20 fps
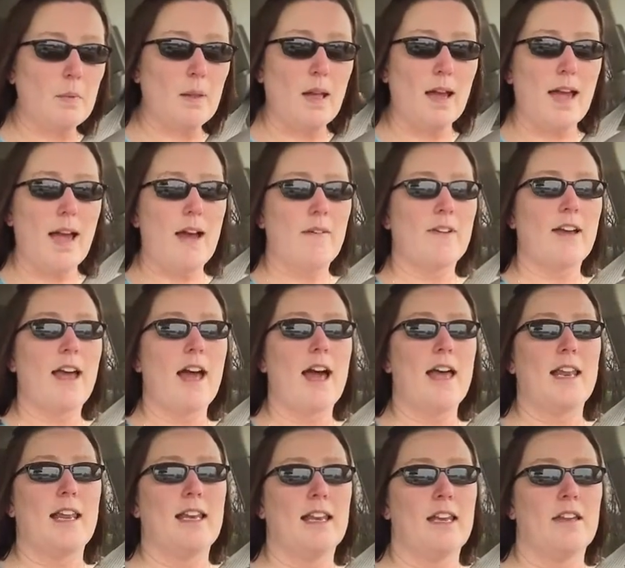I haven't
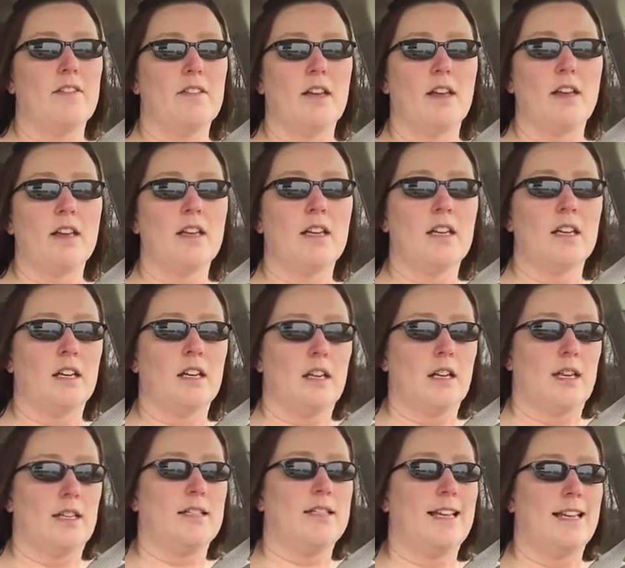had any of the
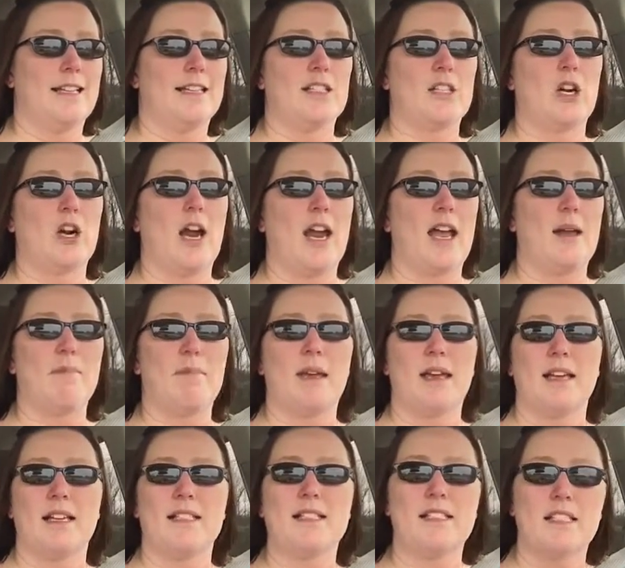intense
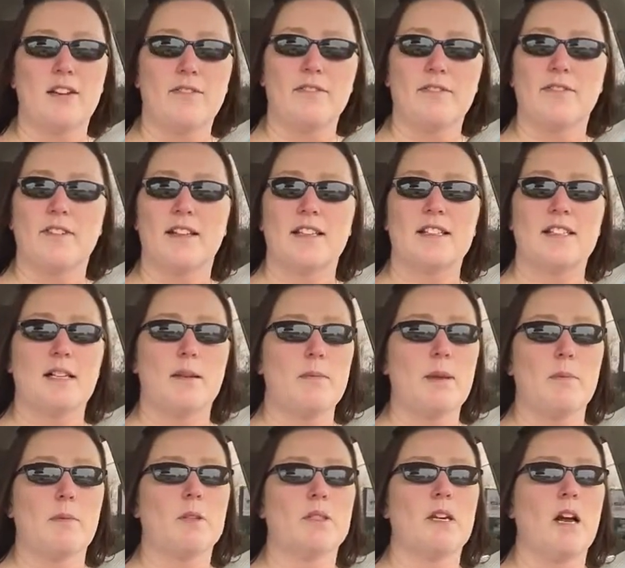cramping and stuff that some
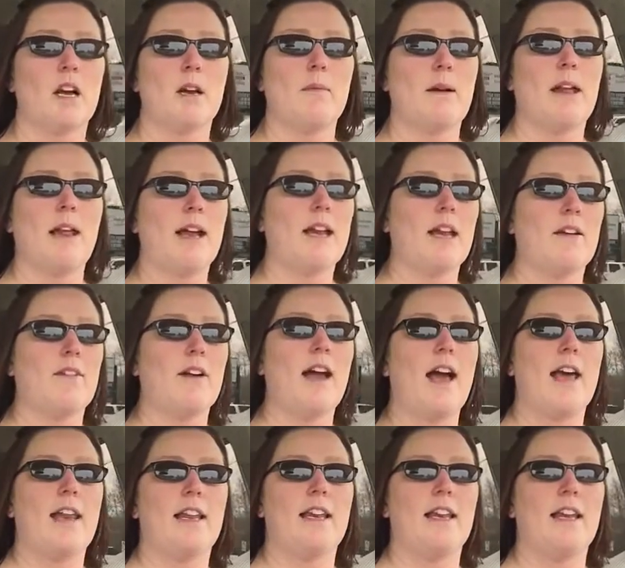people talk about. I never
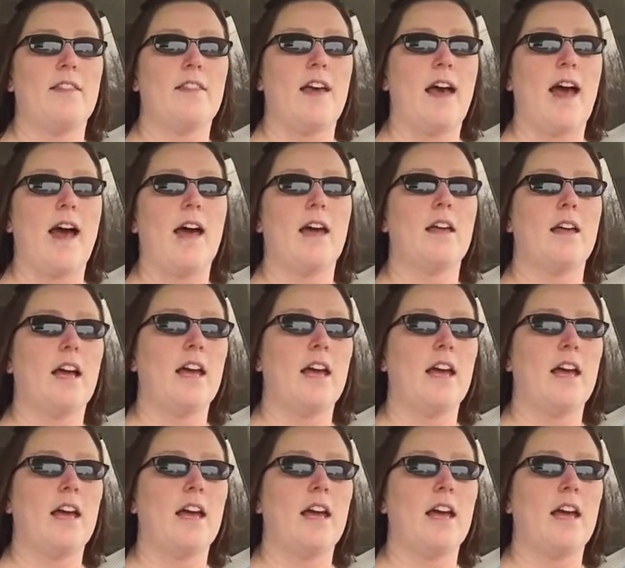had any of that.